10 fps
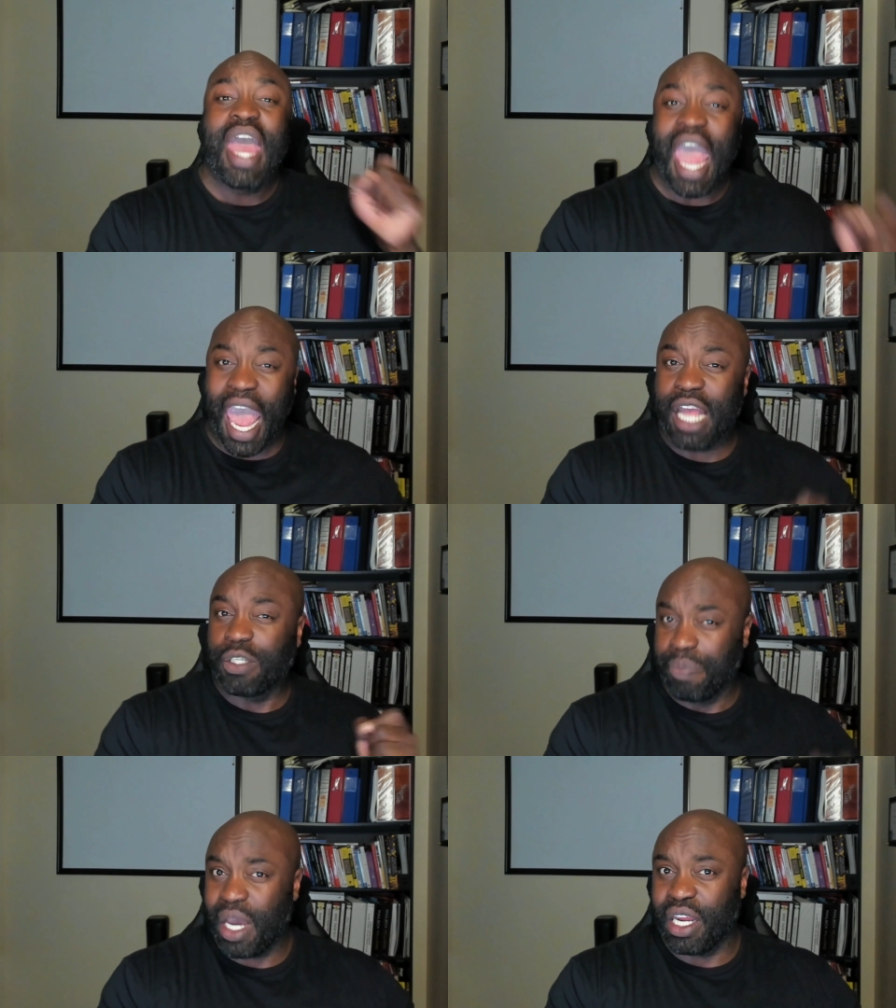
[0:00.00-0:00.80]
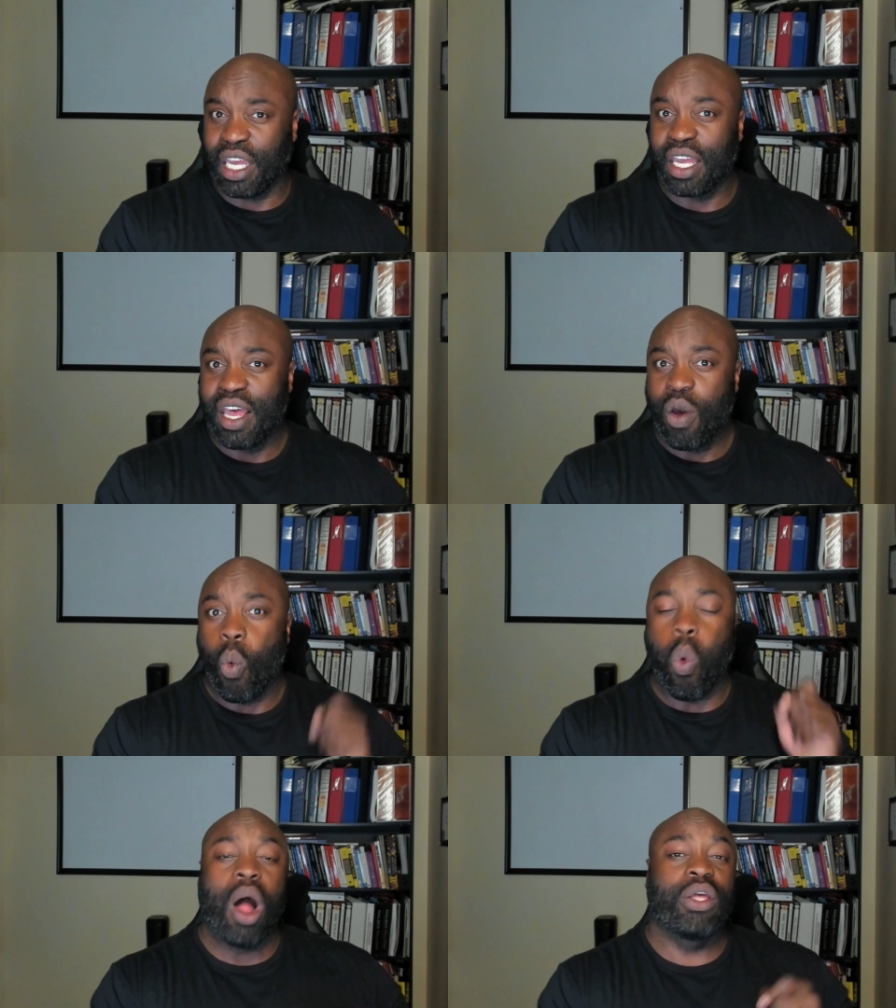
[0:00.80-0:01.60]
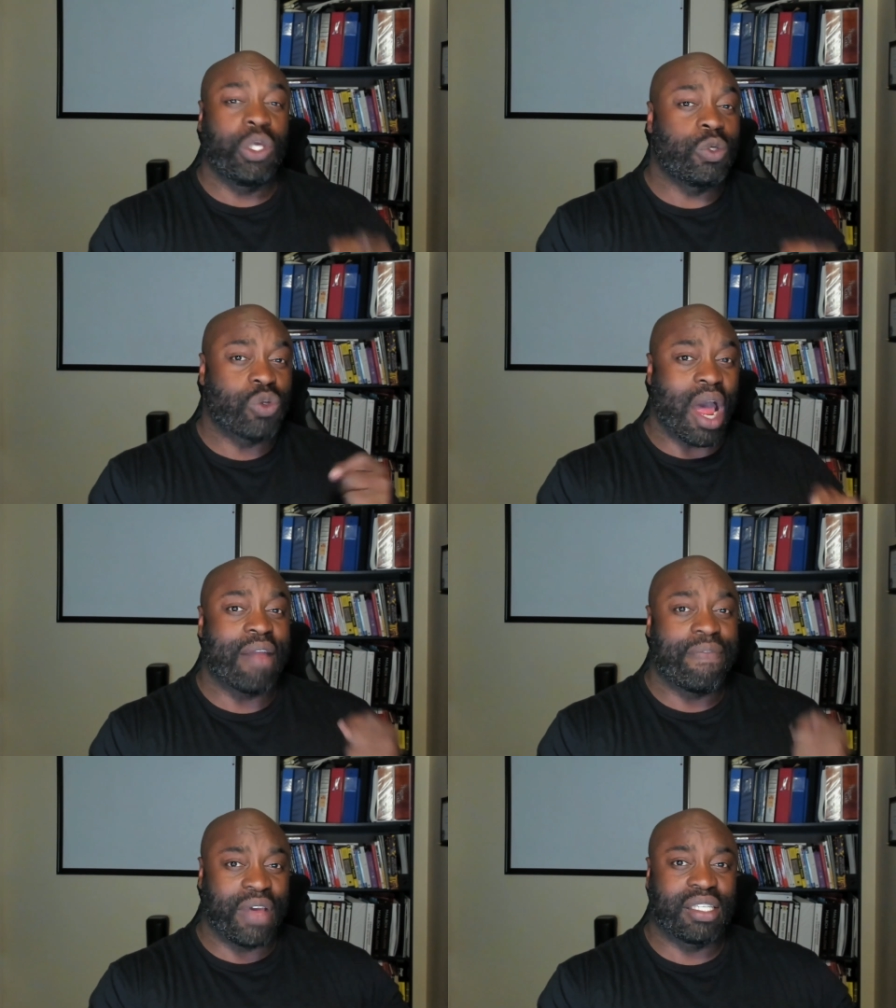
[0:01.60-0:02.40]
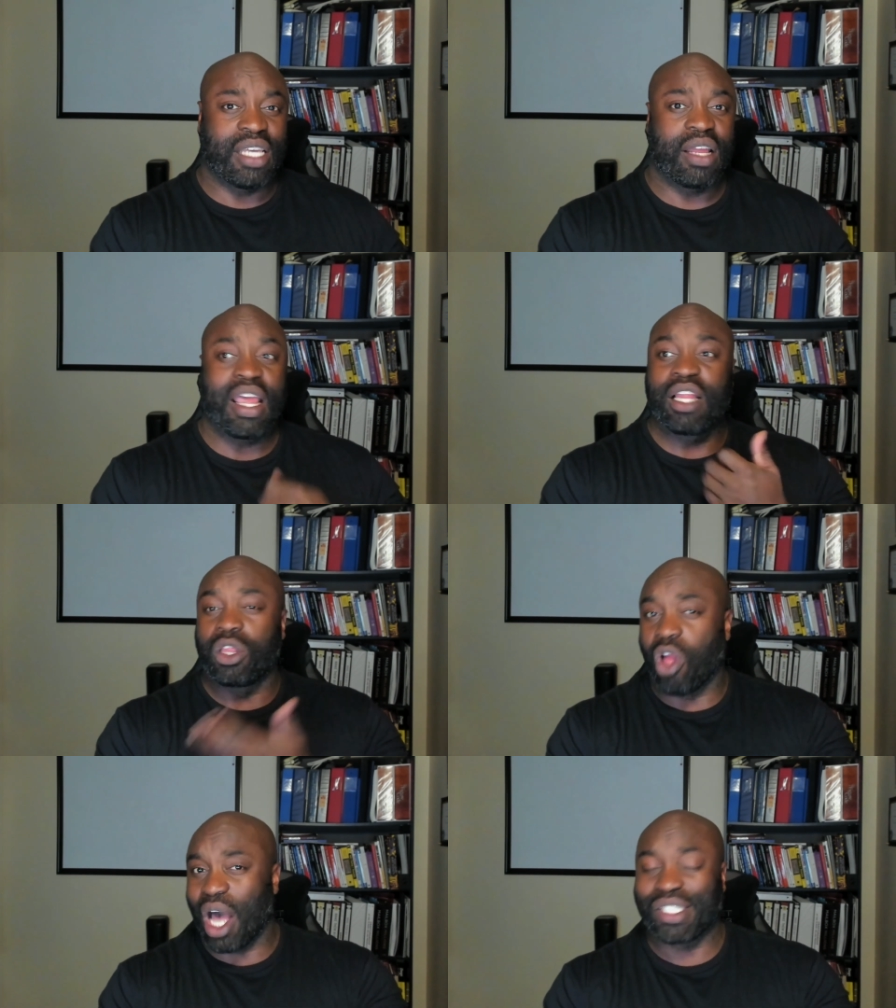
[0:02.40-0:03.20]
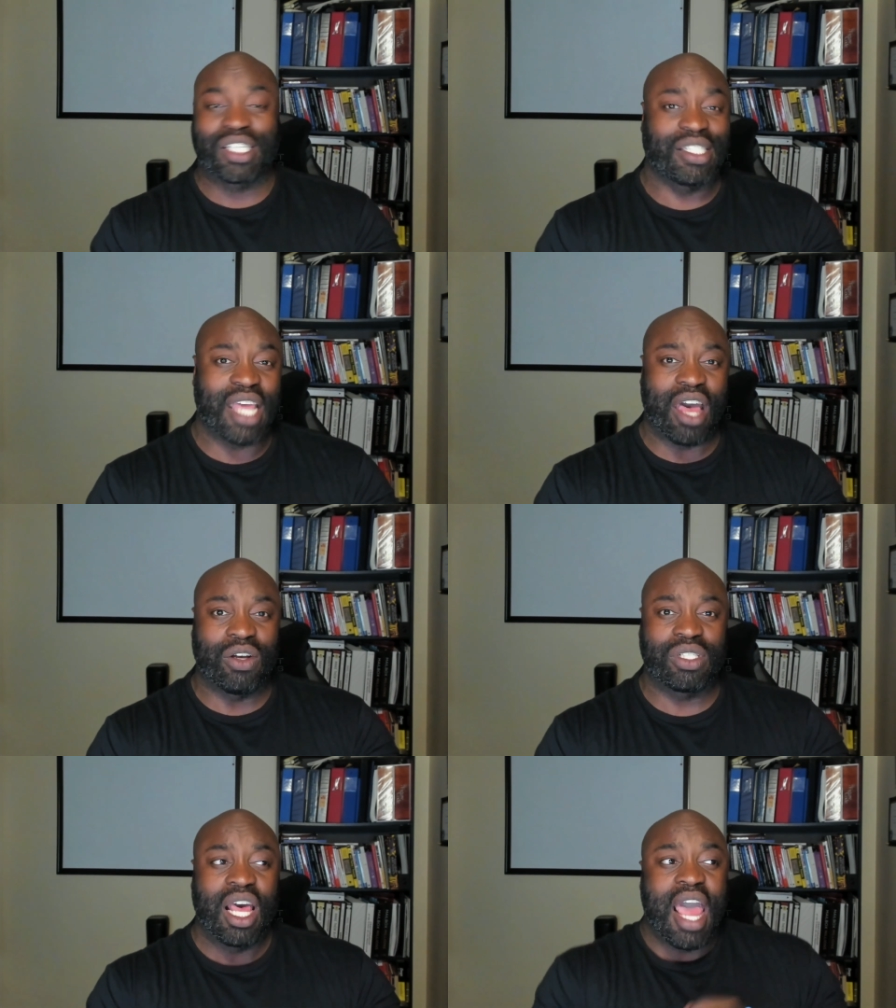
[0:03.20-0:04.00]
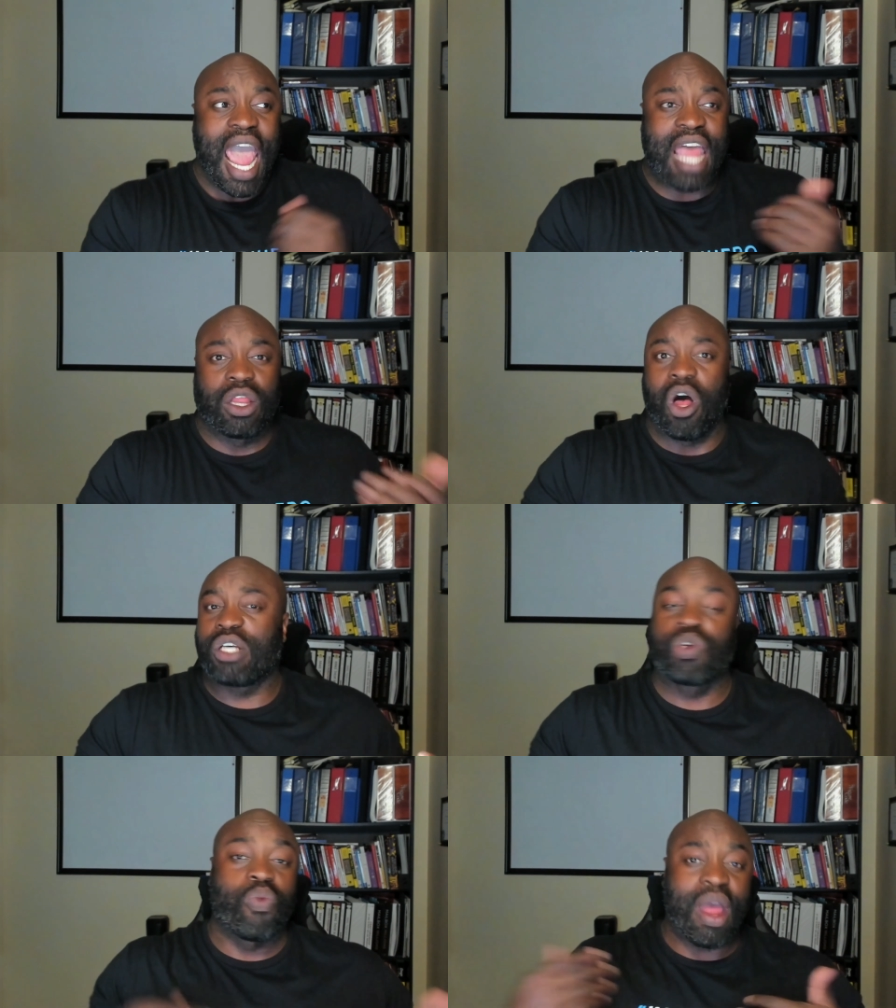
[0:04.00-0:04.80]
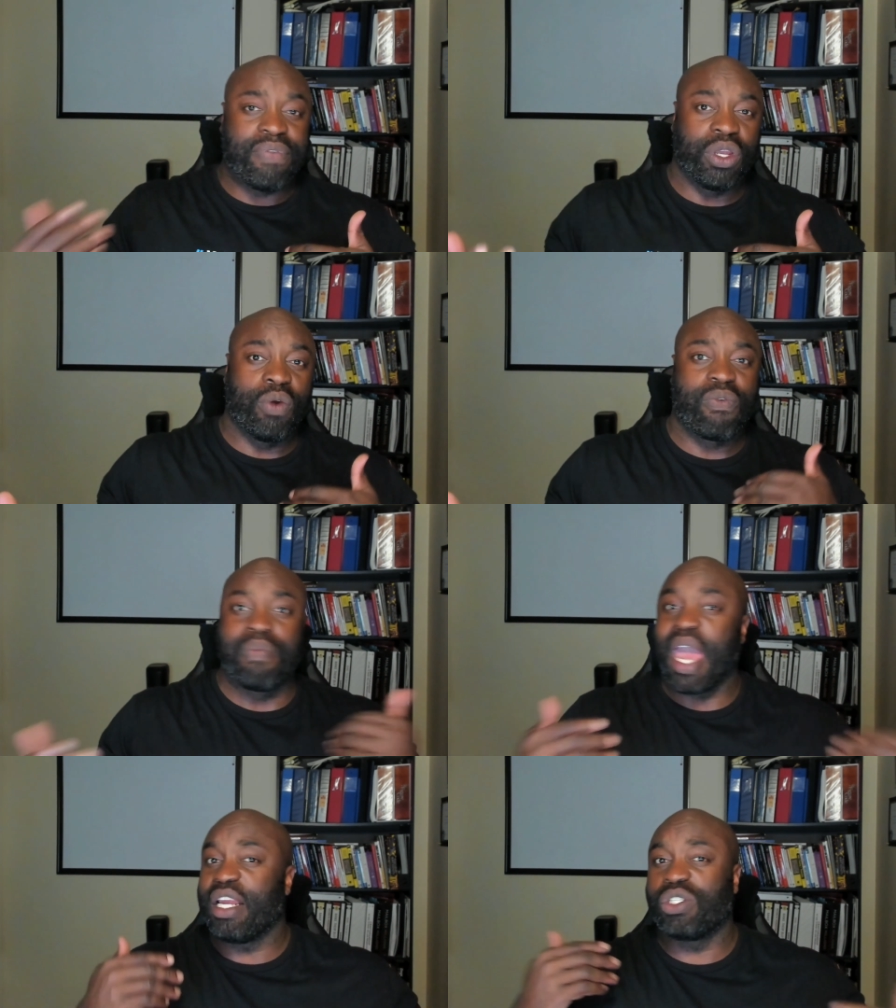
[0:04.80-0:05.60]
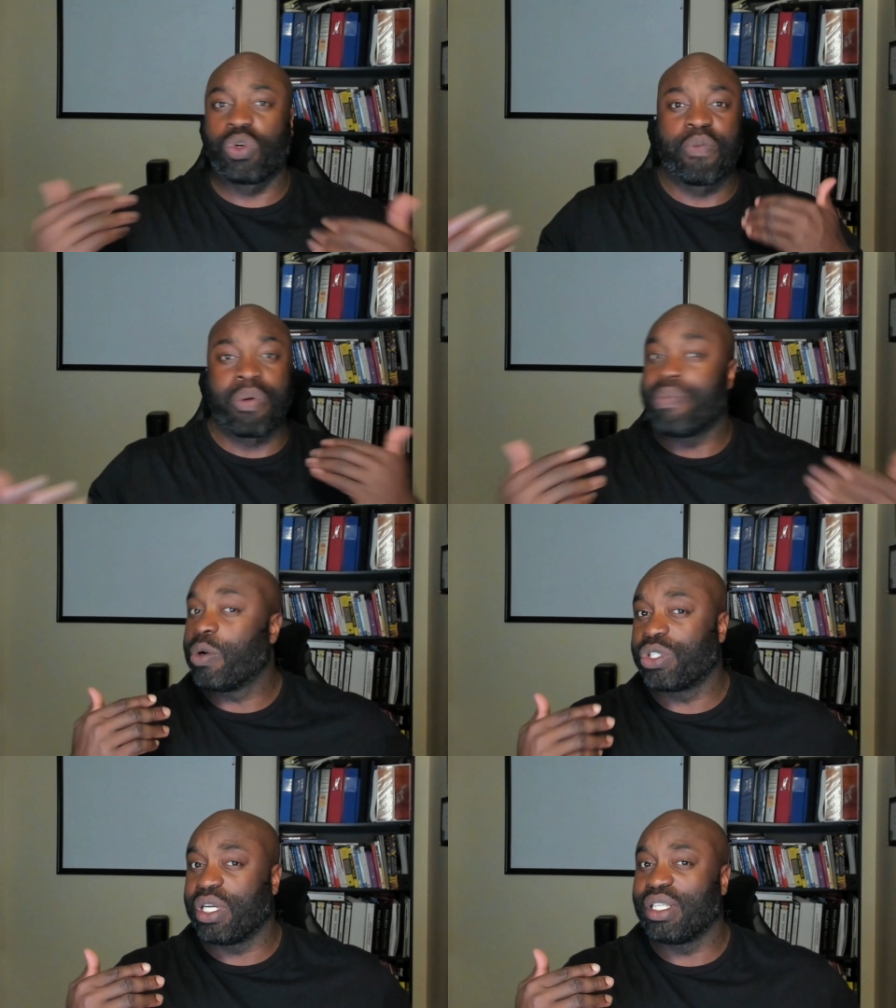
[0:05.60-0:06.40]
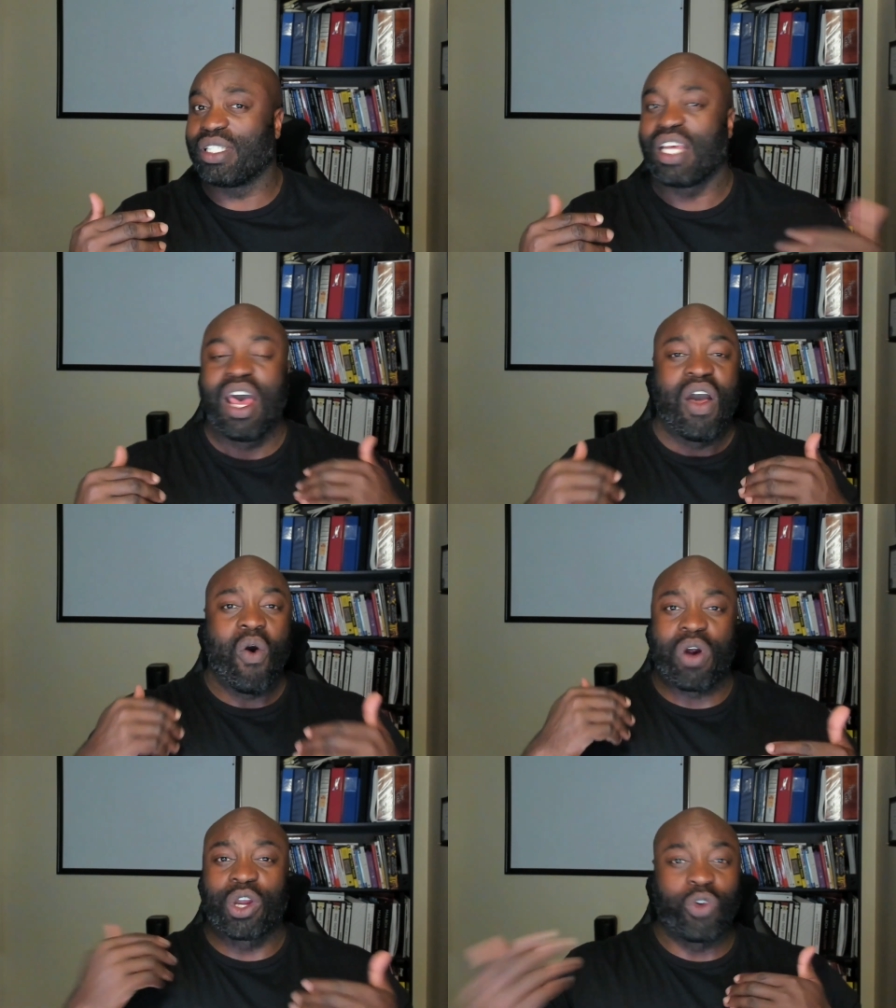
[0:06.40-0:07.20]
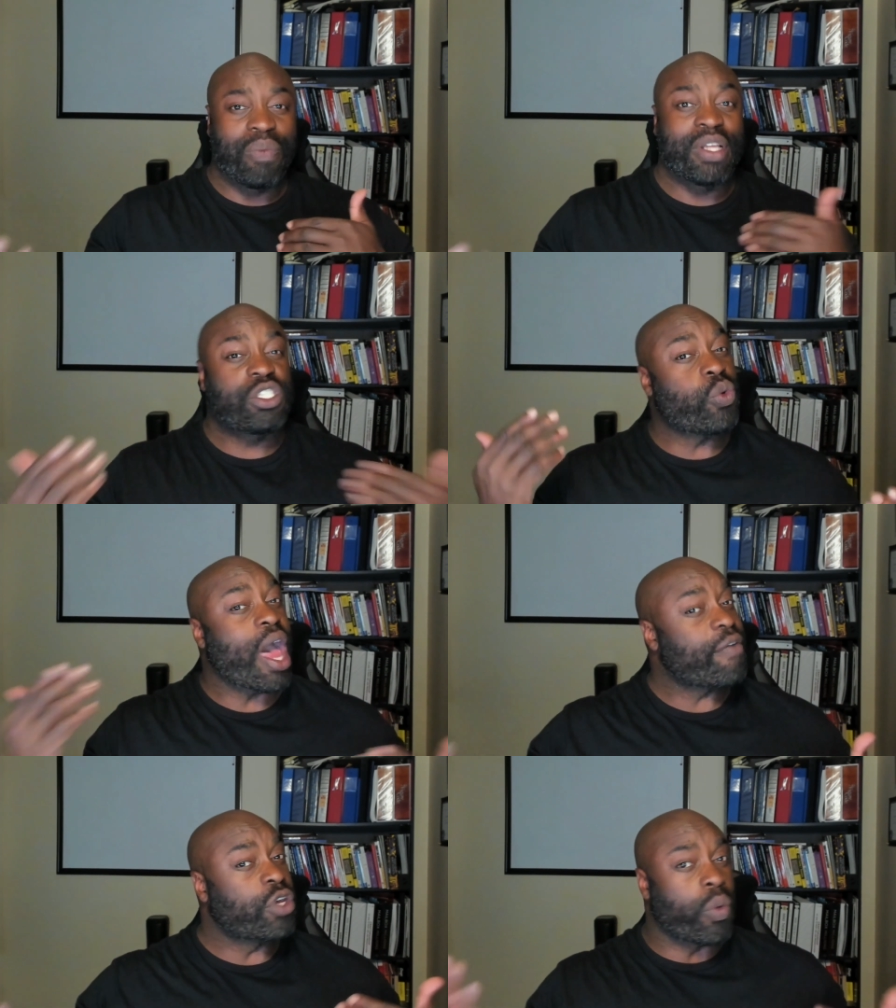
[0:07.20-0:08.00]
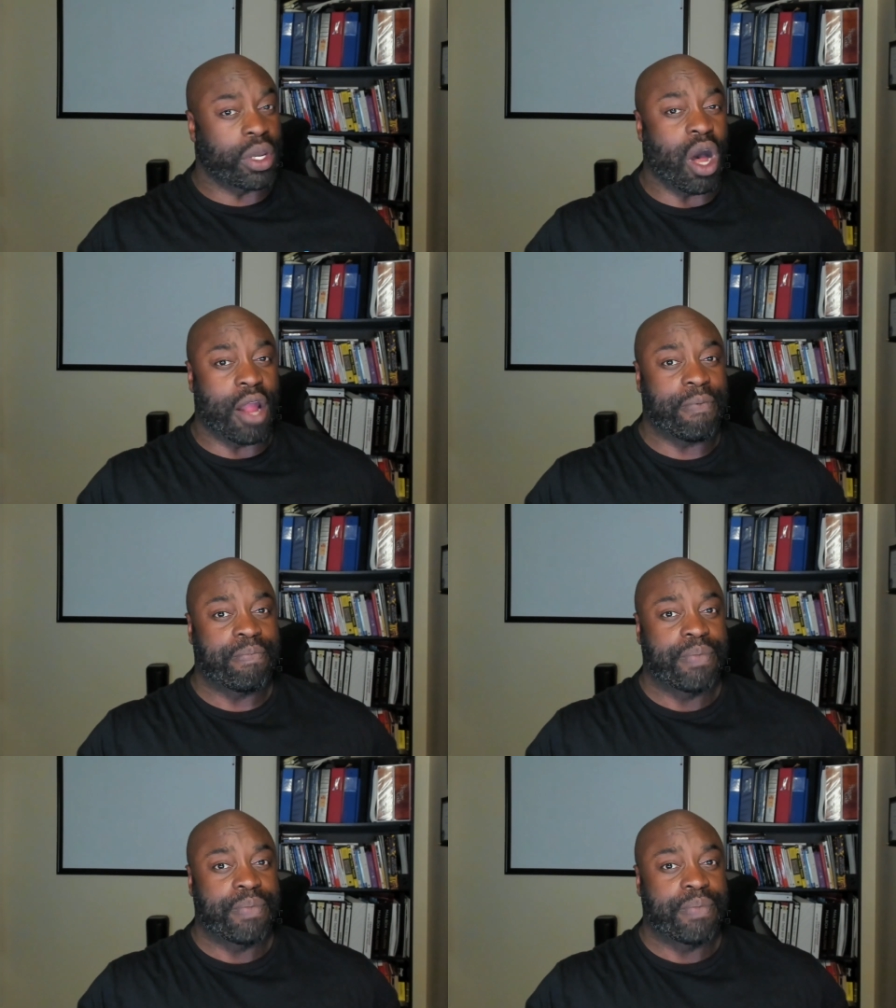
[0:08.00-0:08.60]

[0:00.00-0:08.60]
and money while you try and fix it in lost sales and lost revenue from any sort of promotions or agreements you have going on.